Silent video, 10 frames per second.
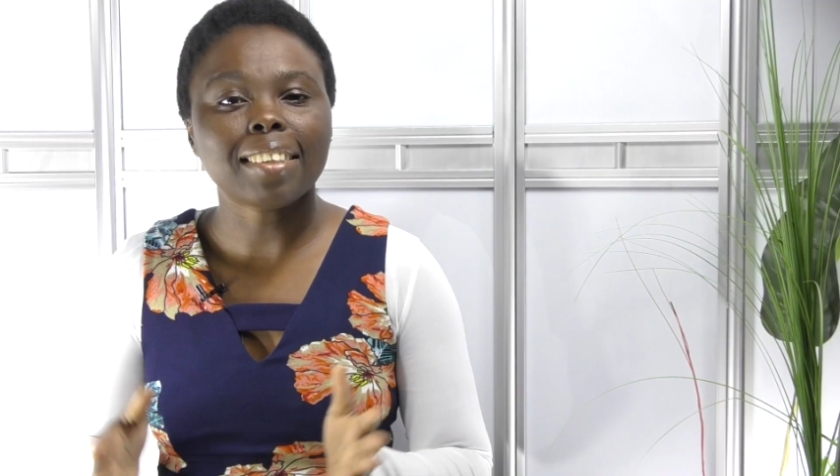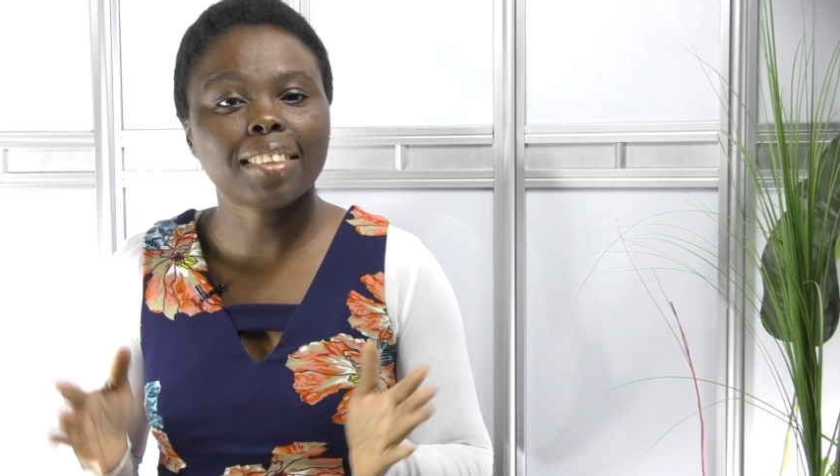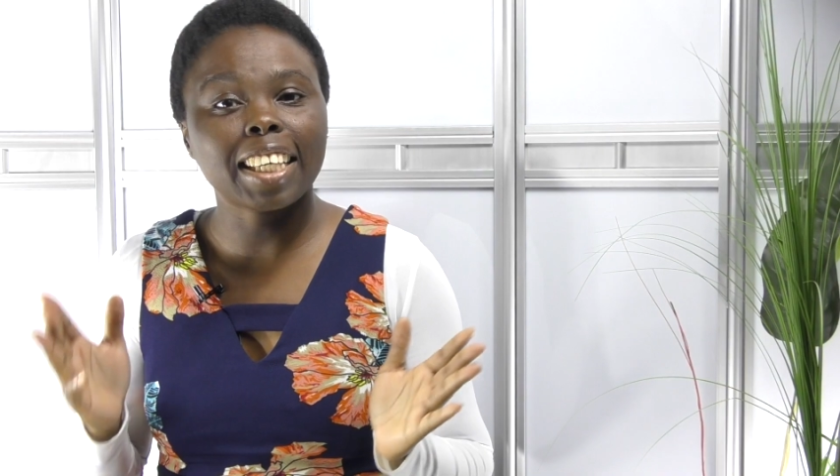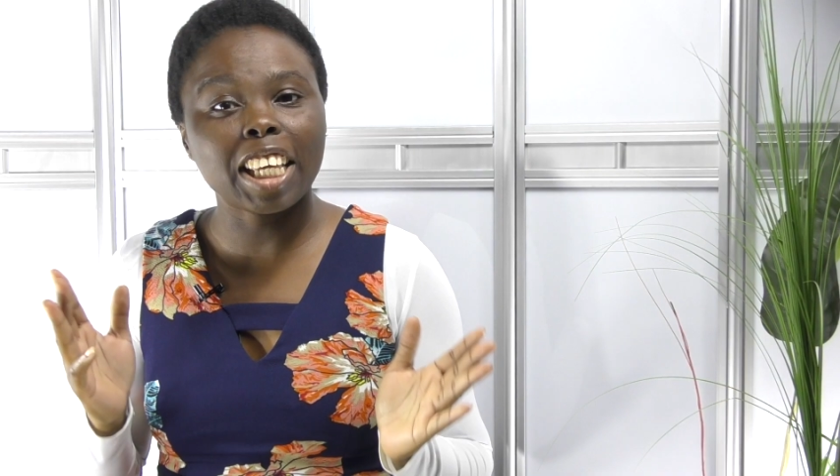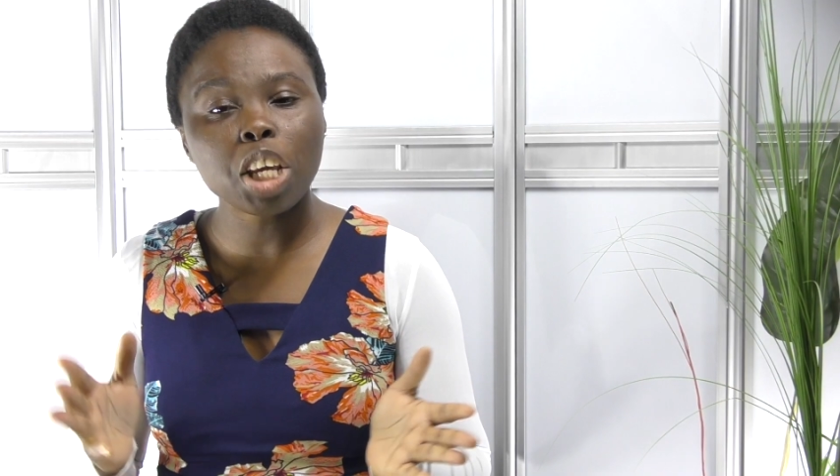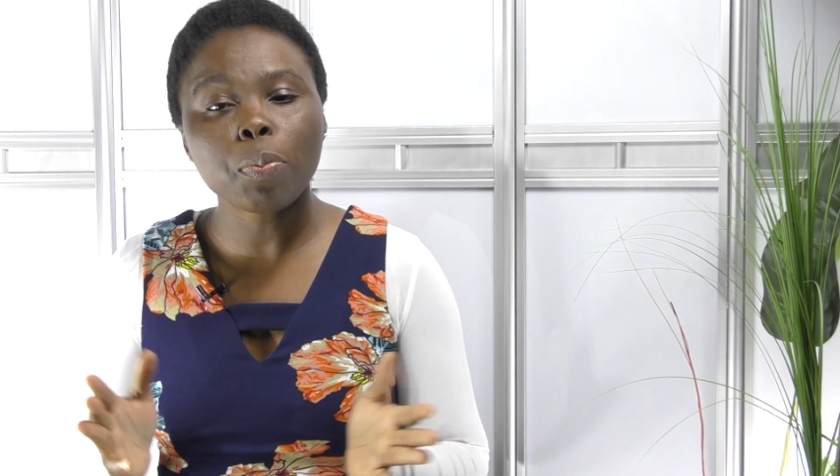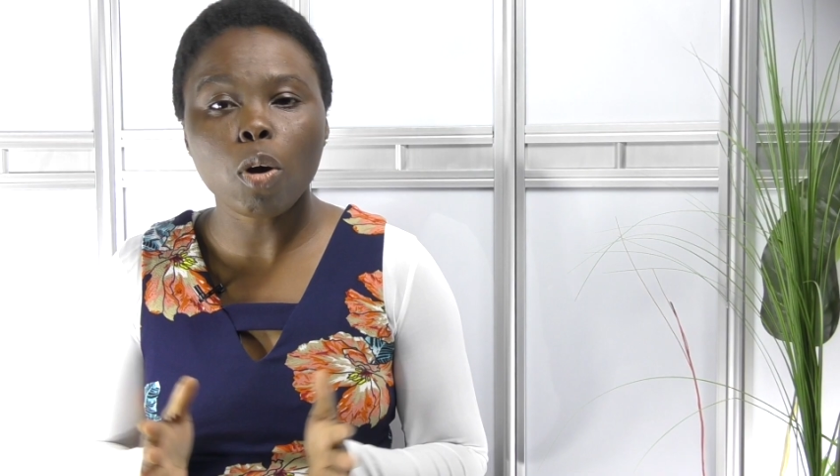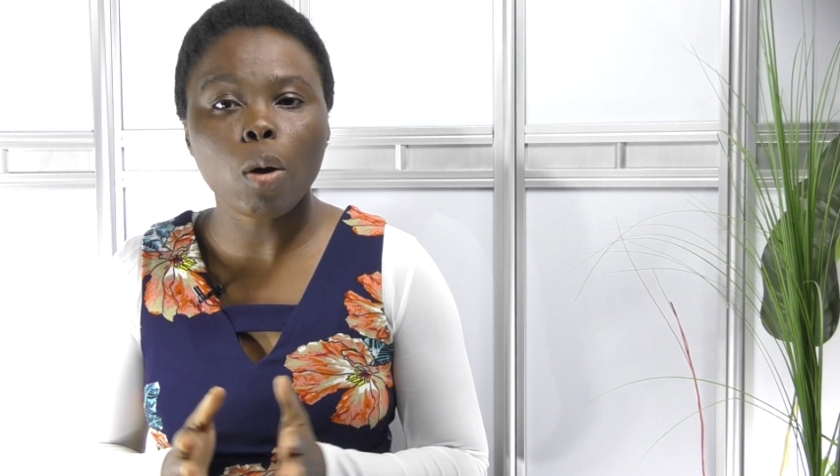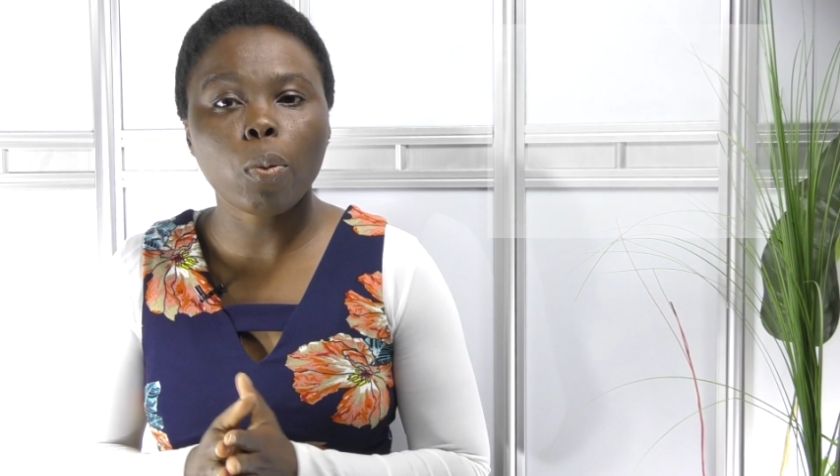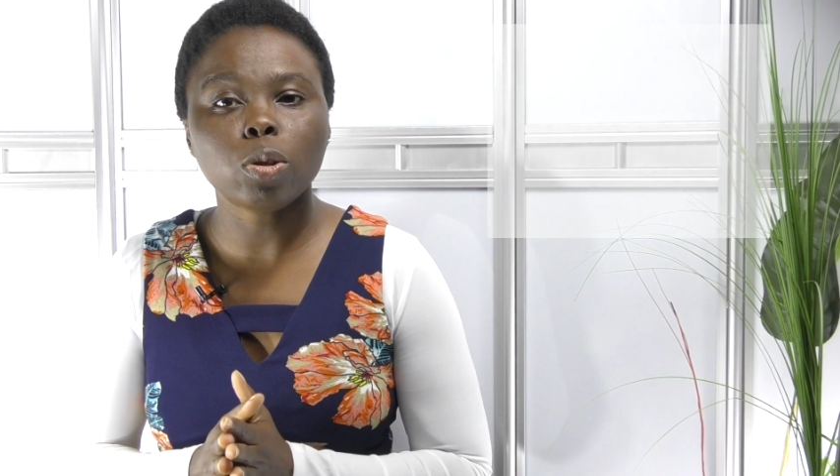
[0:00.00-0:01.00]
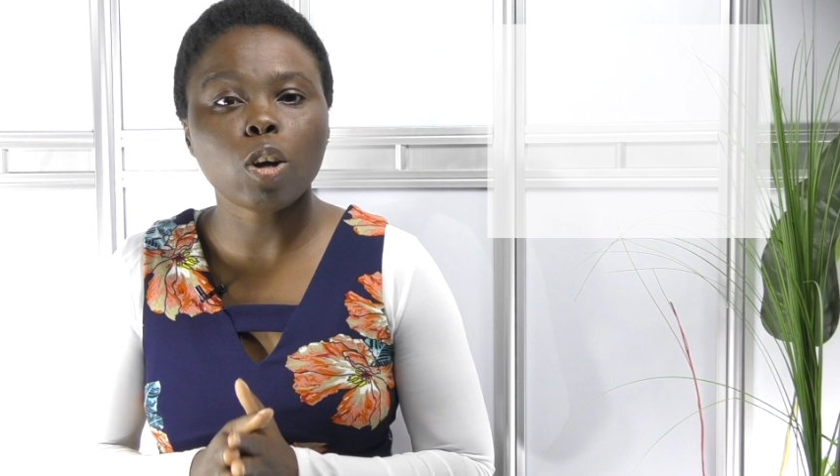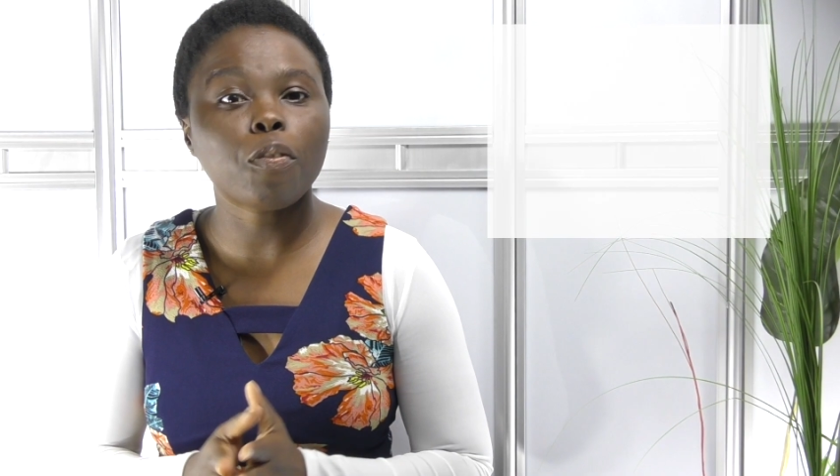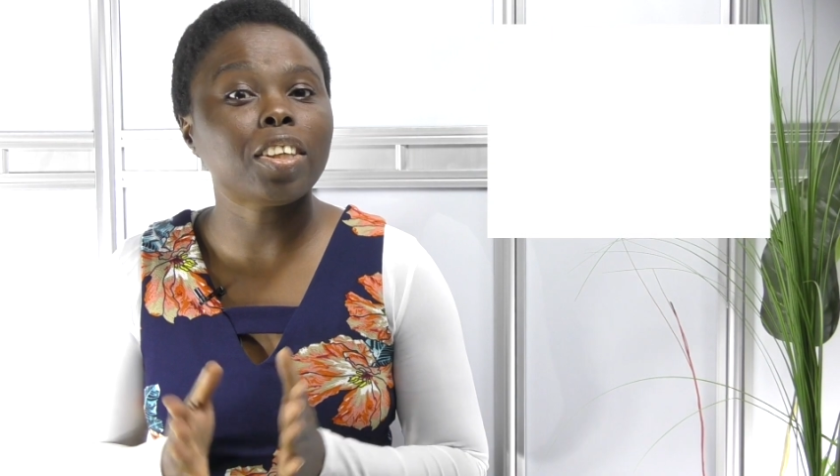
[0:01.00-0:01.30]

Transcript: as the key purpose